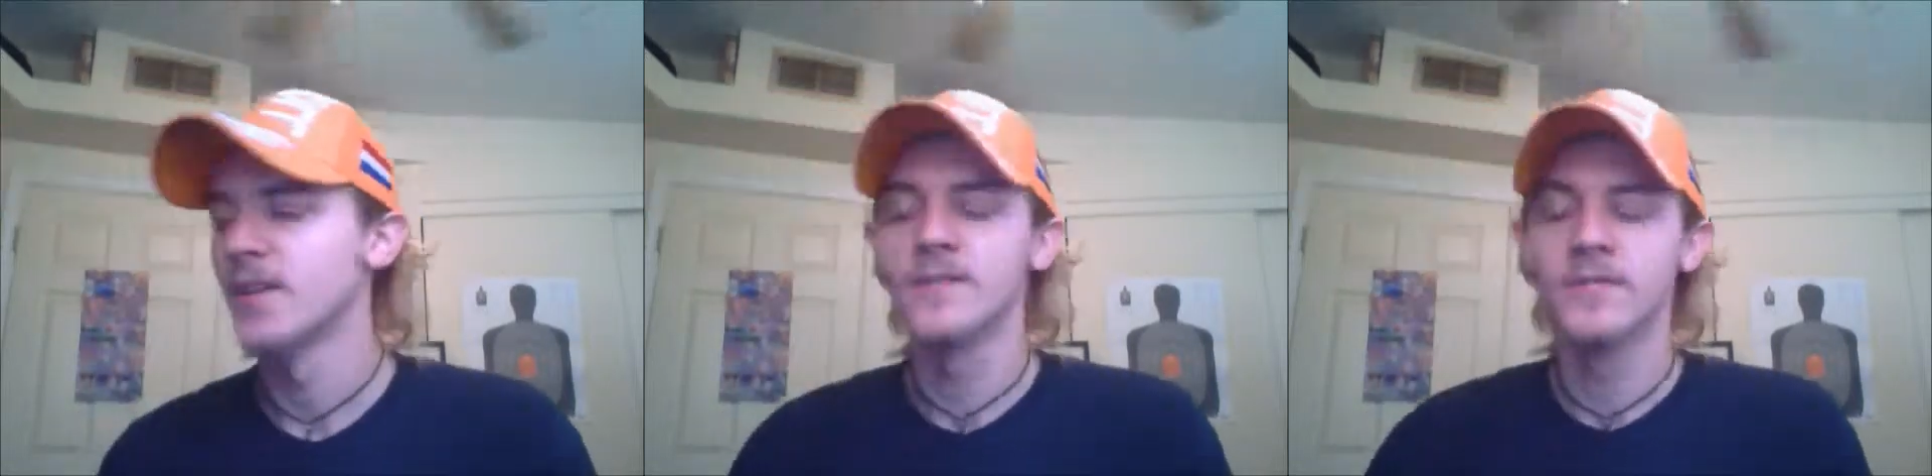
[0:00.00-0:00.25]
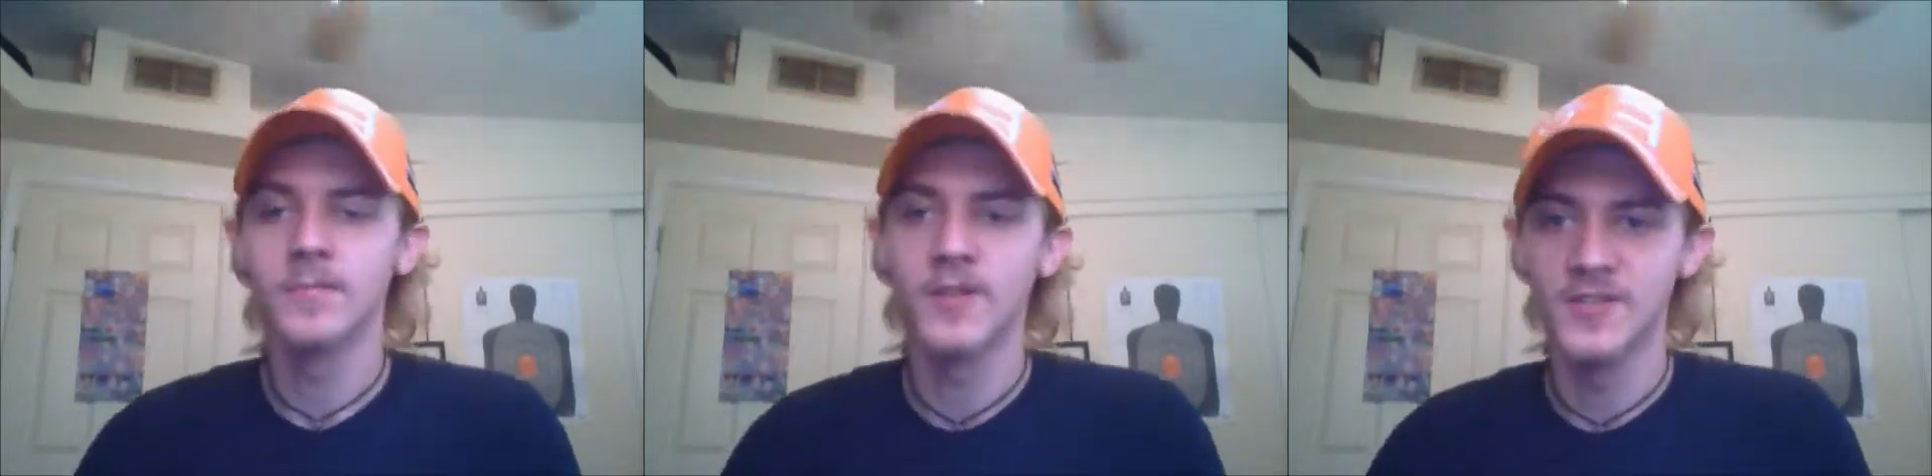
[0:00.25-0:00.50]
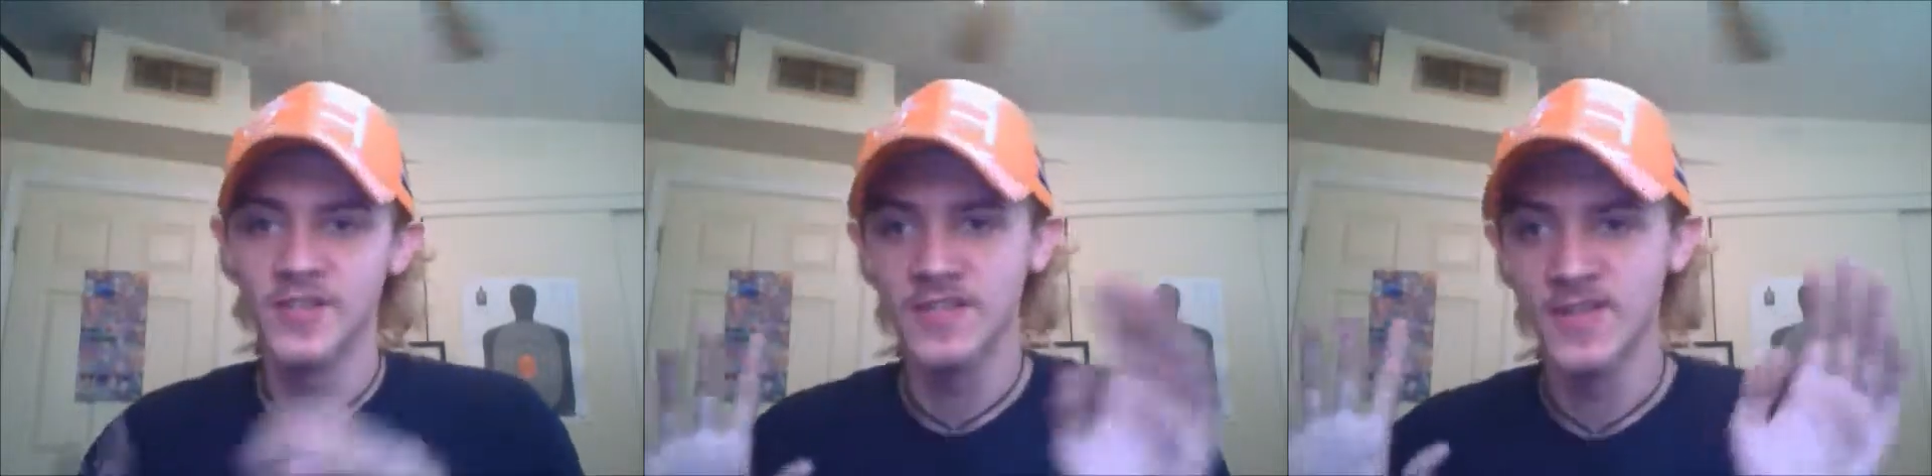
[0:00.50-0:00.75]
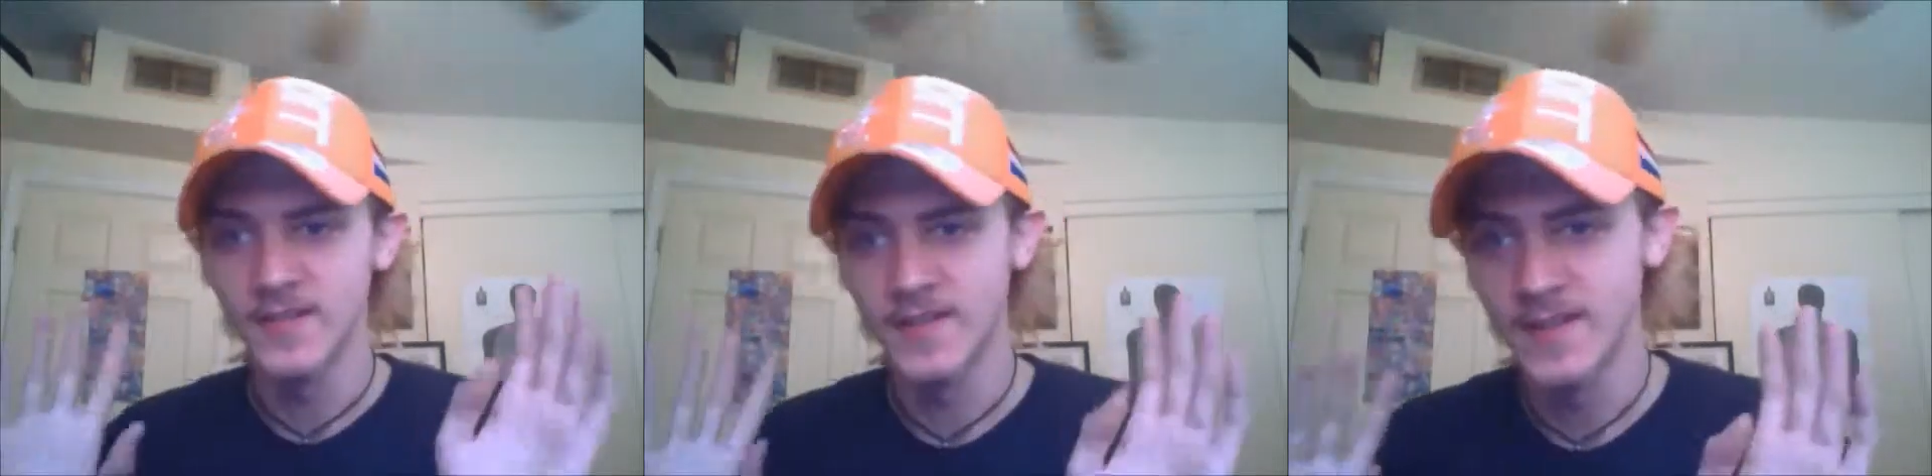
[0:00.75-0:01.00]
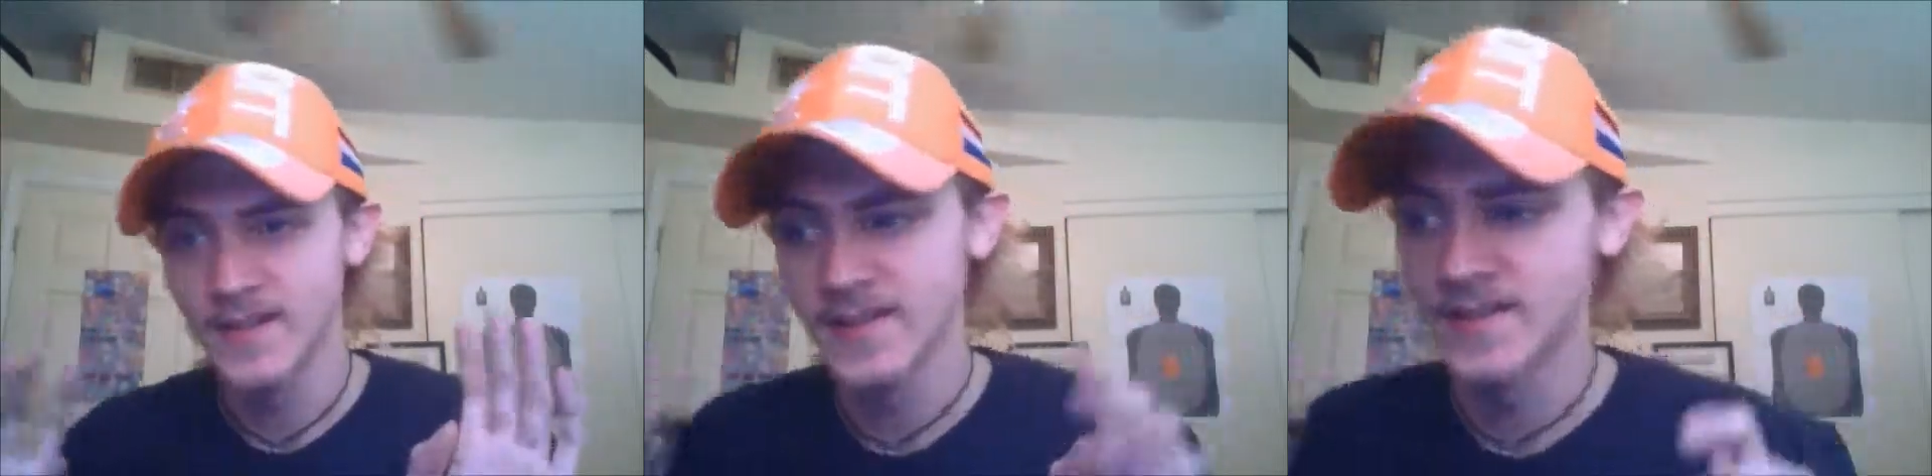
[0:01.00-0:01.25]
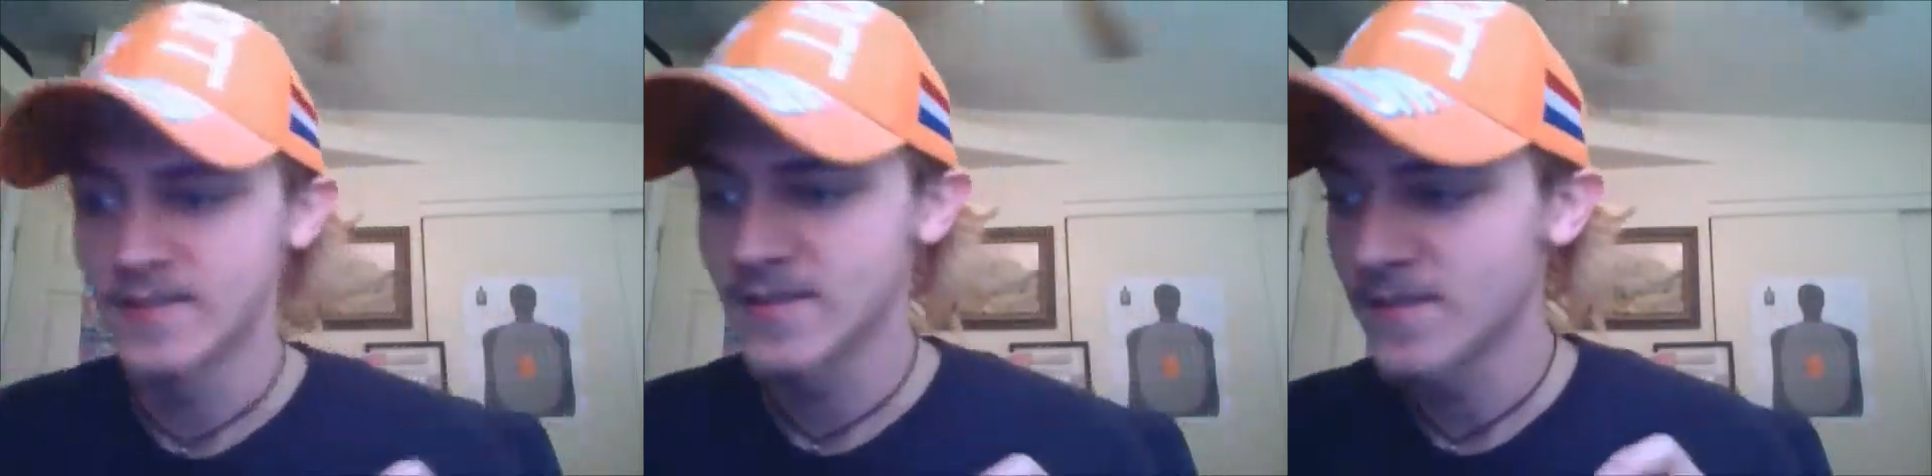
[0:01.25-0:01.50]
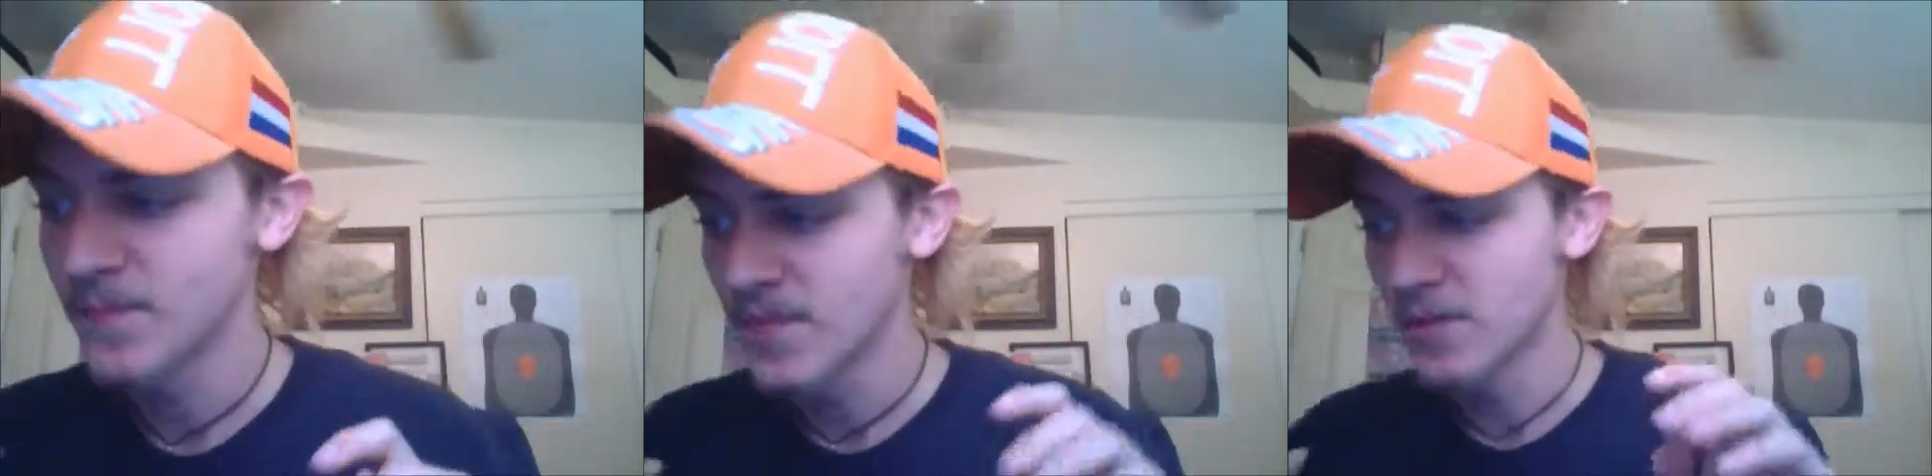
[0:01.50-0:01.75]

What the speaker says: coverproject.net has